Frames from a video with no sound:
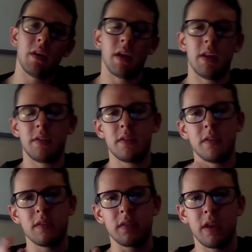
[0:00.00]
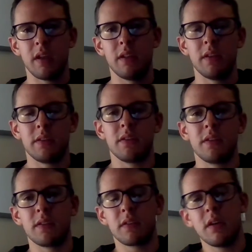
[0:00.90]
and this is the scale I'd like to
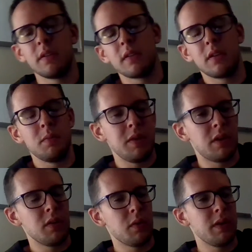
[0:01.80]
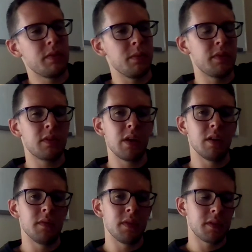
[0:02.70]
discuss, it could mean all the way from the scale
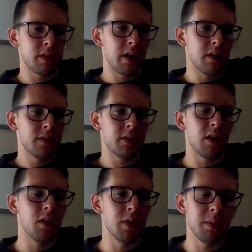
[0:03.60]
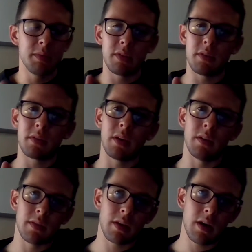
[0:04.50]
of the self, all the way up into the scale
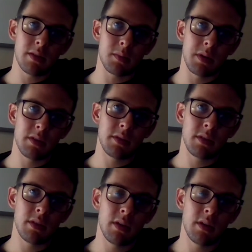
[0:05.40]
of the cosmos.